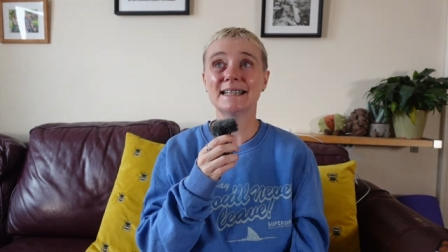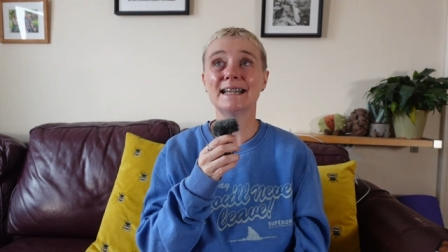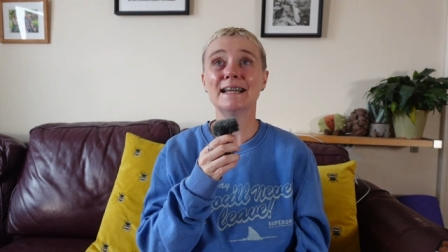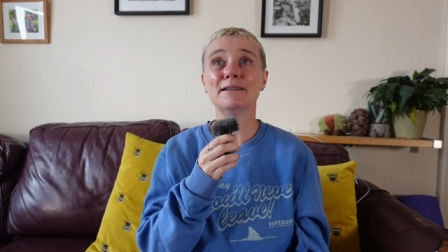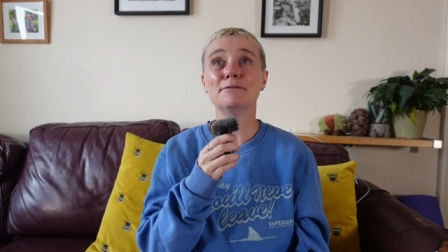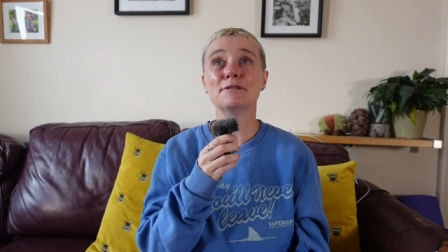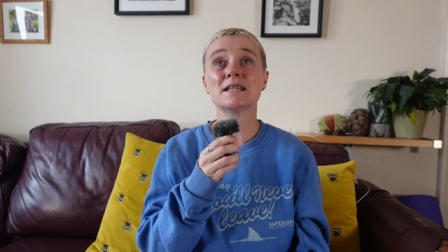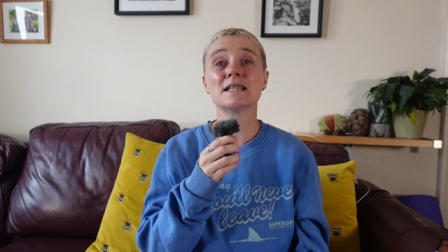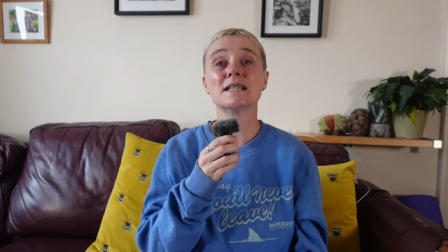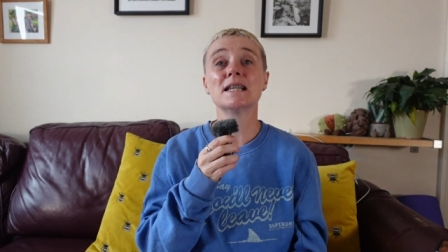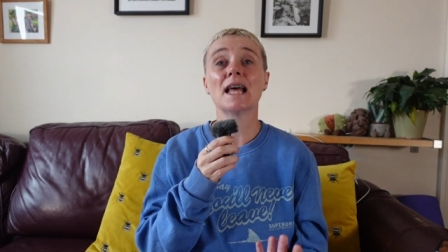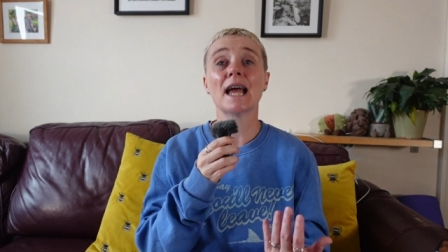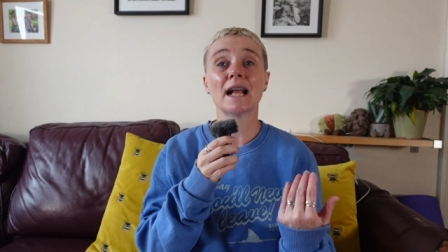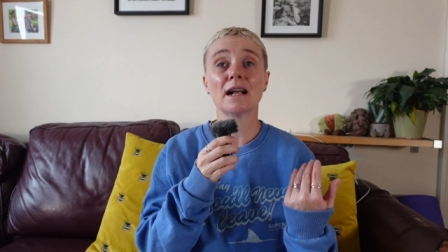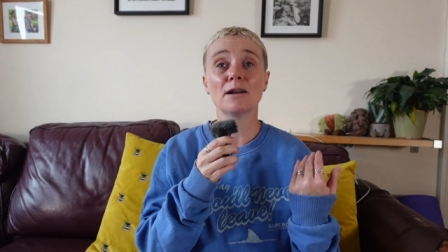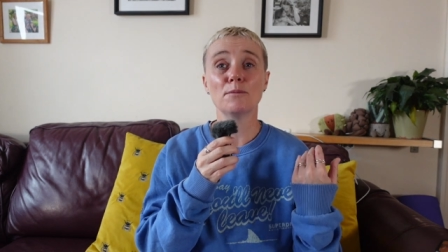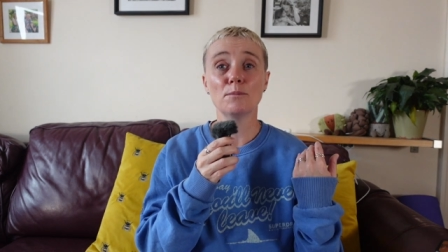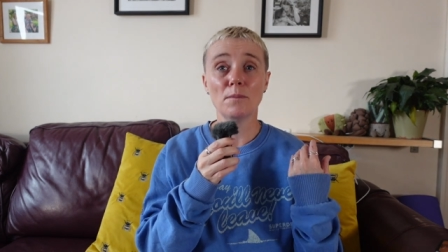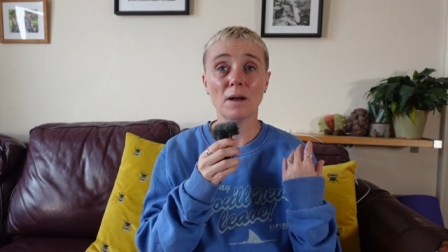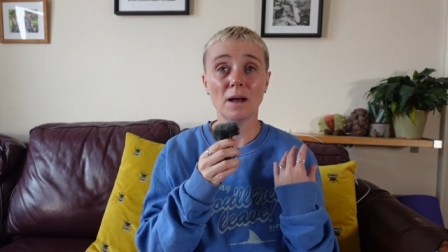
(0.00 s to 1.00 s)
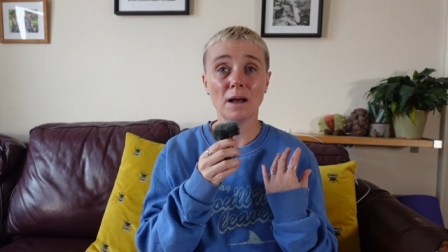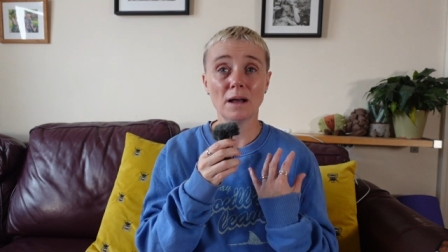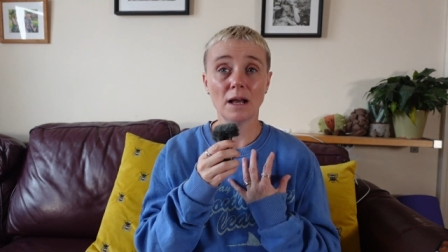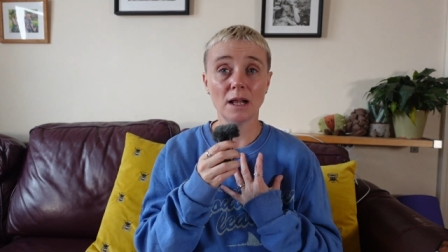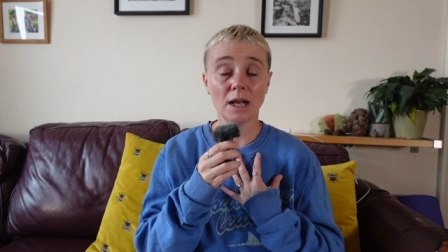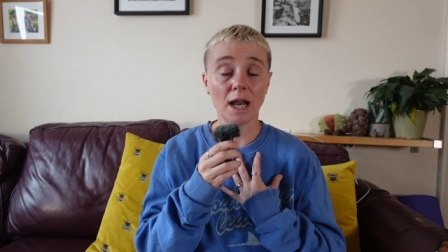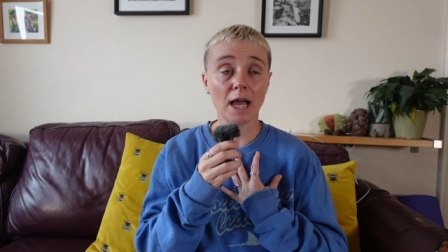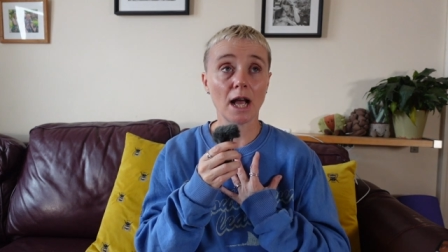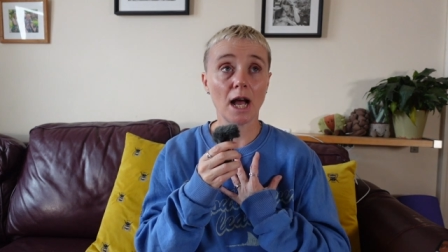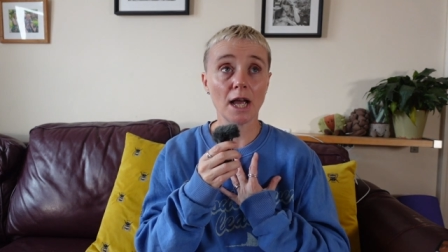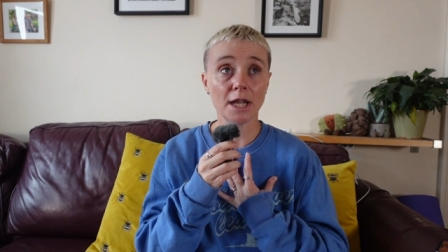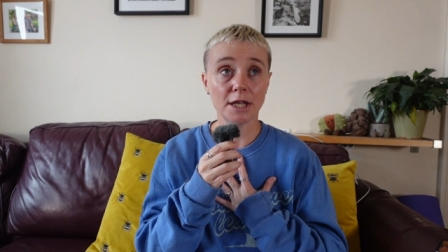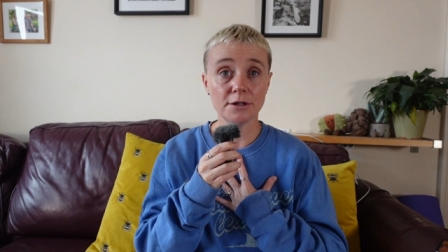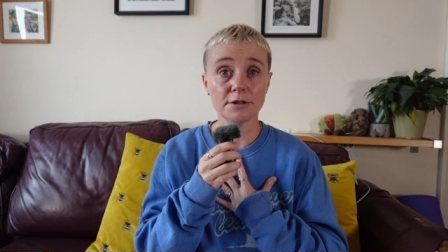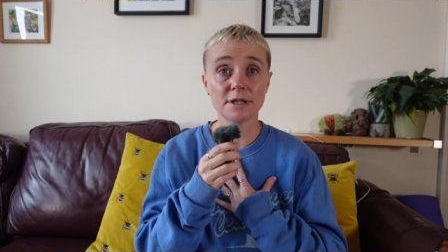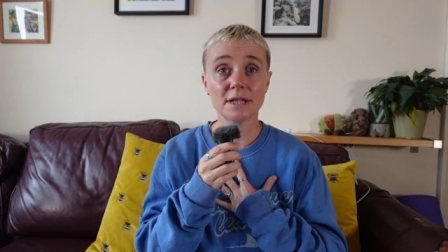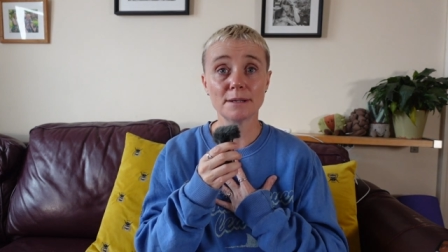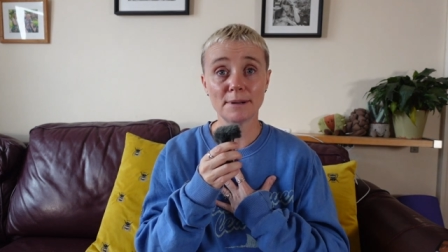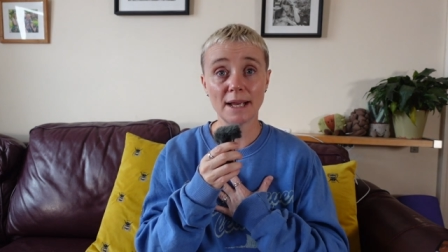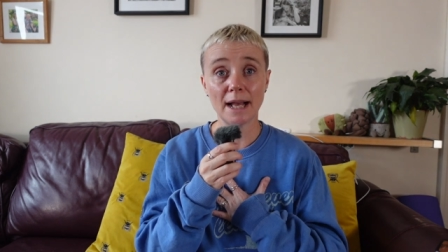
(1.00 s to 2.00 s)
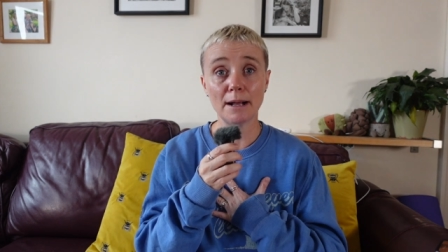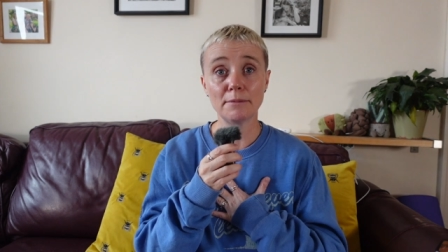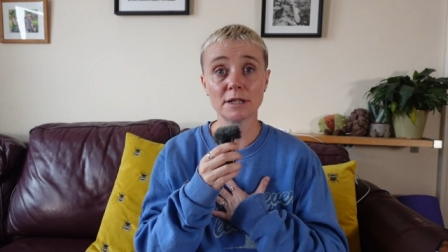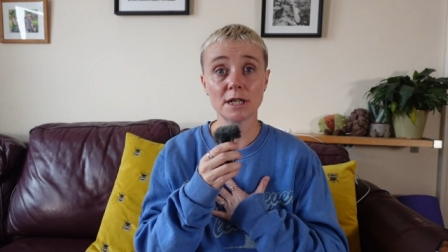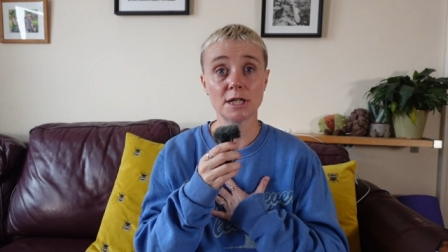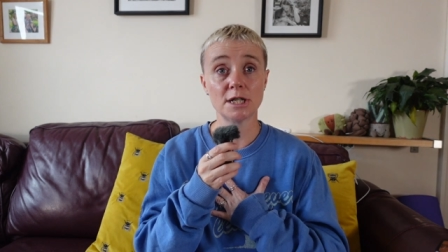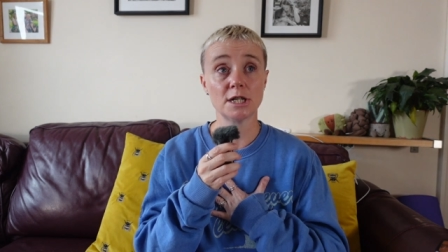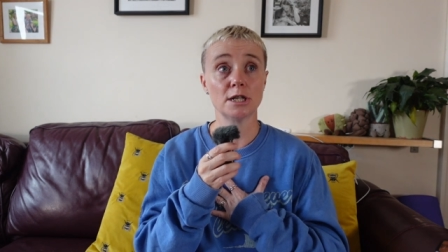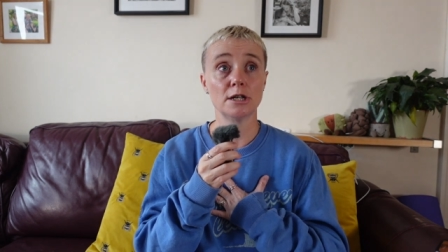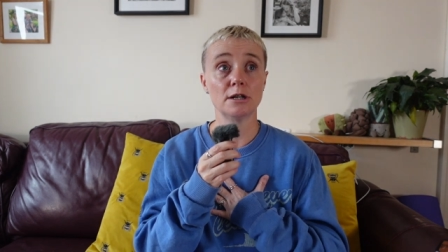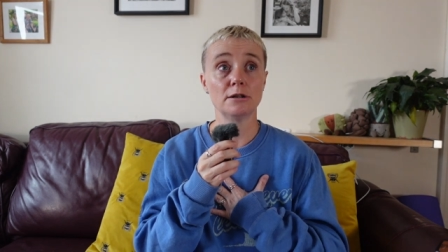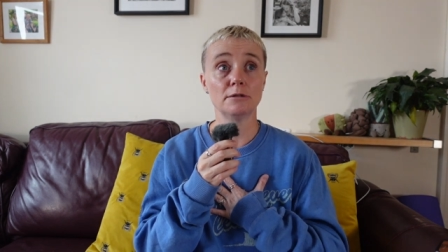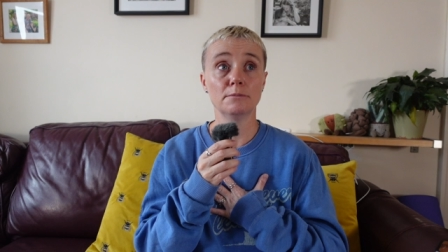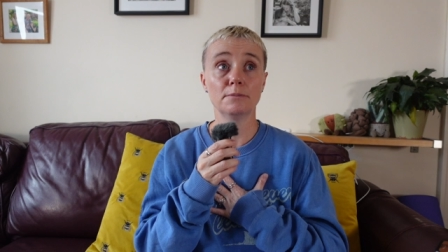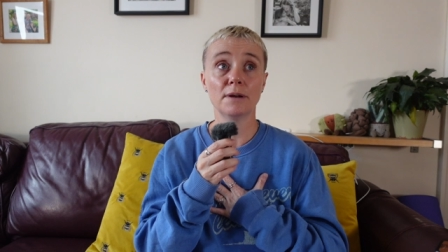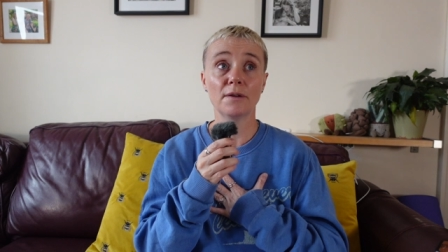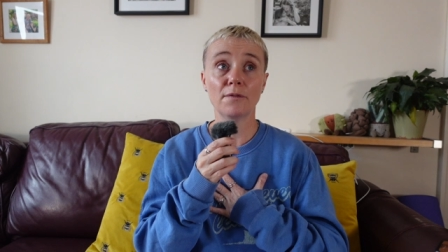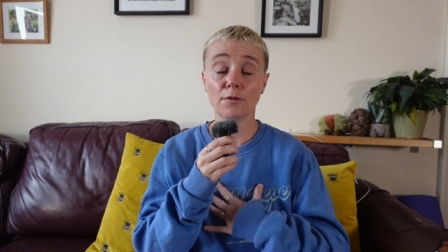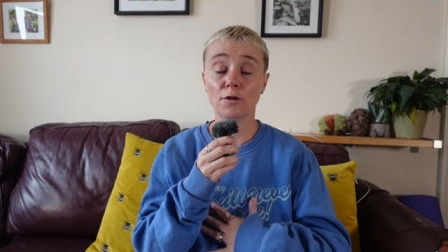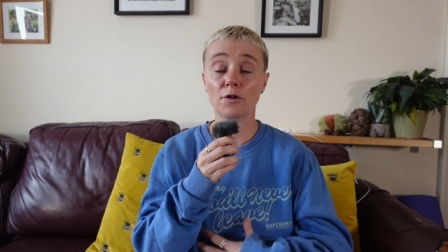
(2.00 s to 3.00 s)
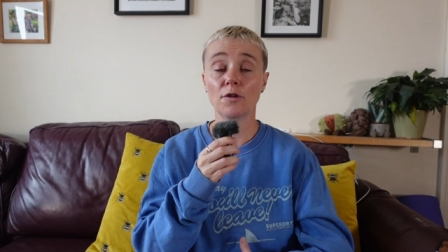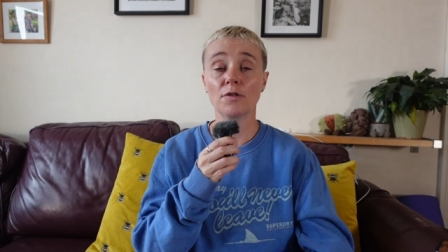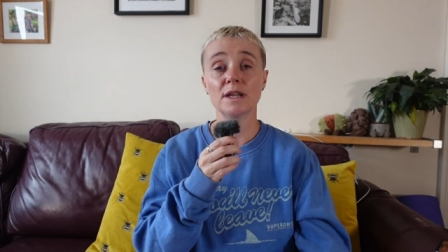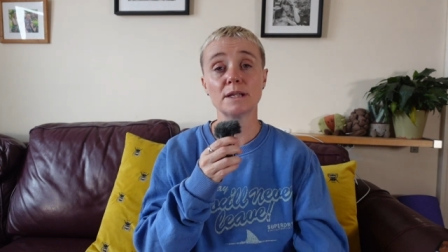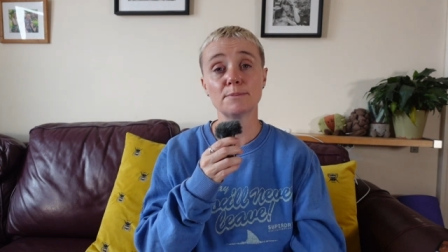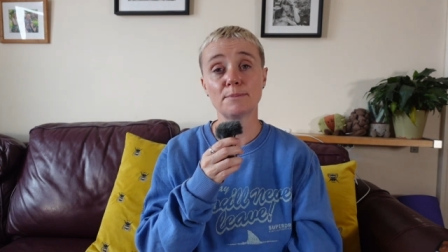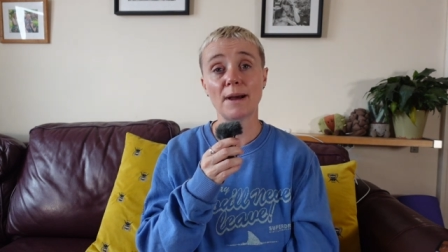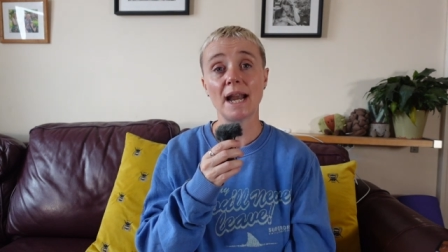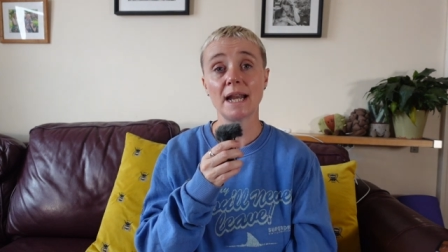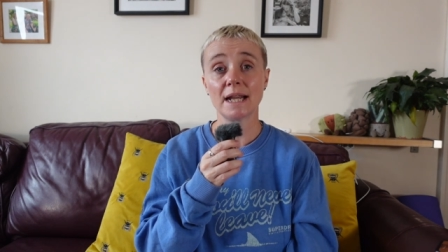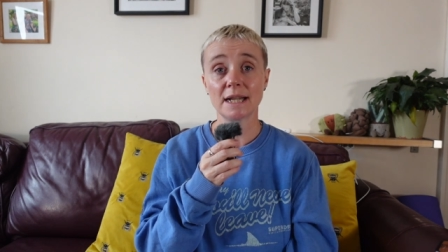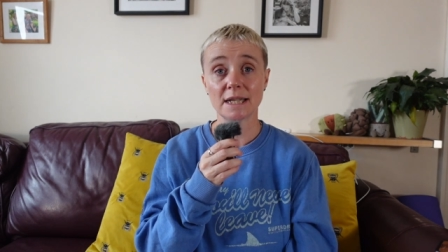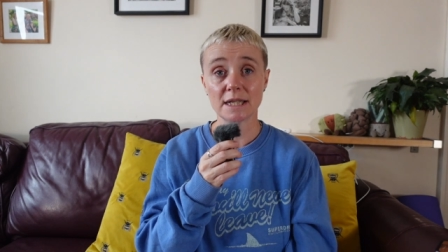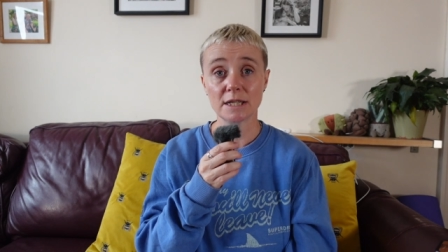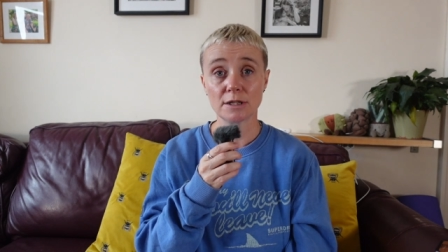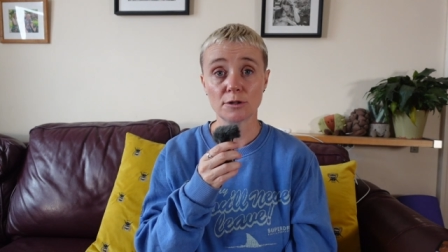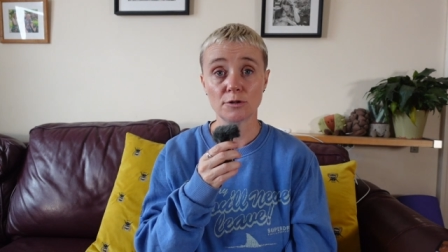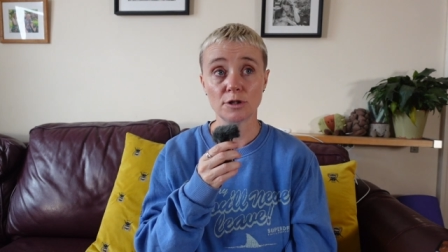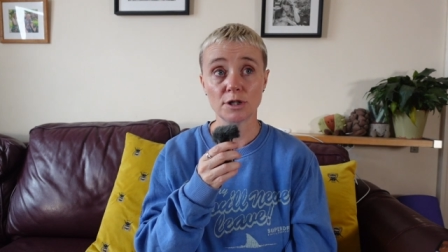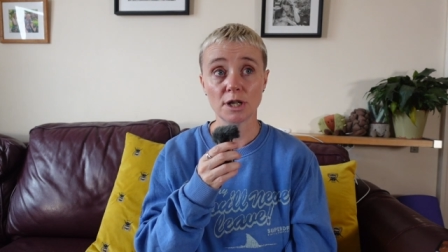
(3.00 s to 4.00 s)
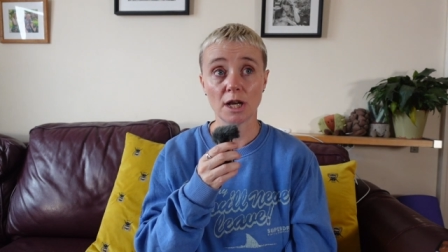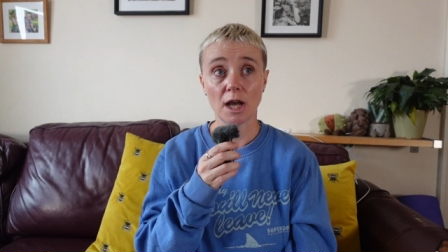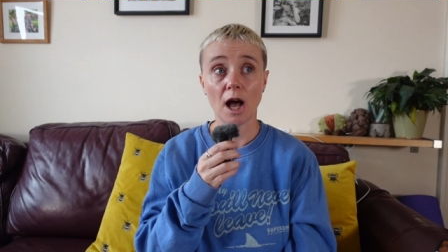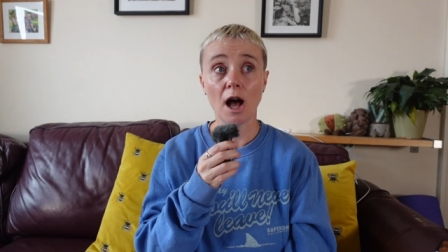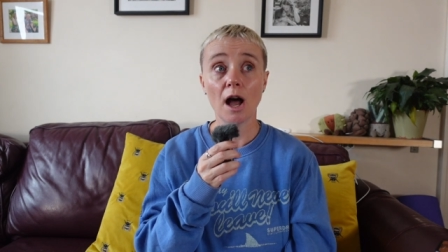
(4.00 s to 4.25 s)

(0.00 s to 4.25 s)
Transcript: It was like I used to be able to do before this panic disorder.